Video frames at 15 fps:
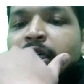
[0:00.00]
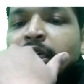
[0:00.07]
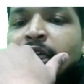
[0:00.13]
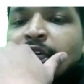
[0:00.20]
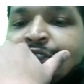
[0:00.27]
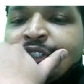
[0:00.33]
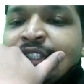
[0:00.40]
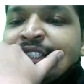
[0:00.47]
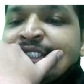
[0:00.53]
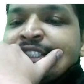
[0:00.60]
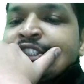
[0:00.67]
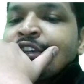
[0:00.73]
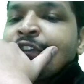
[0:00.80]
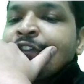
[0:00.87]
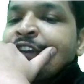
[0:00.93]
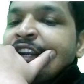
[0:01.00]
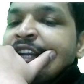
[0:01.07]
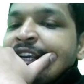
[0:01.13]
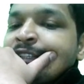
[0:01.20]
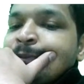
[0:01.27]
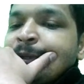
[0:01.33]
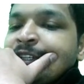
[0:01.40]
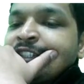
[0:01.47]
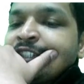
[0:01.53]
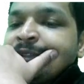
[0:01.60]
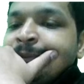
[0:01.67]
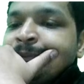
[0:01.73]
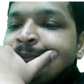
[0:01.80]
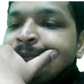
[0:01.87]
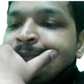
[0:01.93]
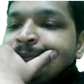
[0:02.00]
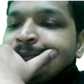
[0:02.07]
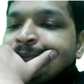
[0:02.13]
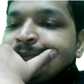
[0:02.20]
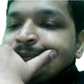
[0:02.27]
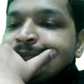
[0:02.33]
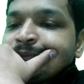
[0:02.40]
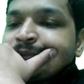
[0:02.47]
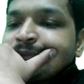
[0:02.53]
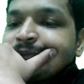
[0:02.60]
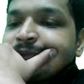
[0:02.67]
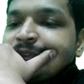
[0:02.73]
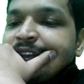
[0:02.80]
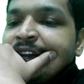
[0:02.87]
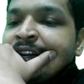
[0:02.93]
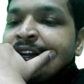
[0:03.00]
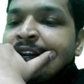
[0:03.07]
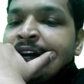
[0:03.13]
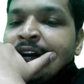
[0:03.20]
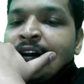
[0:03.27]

So this is your field expression, and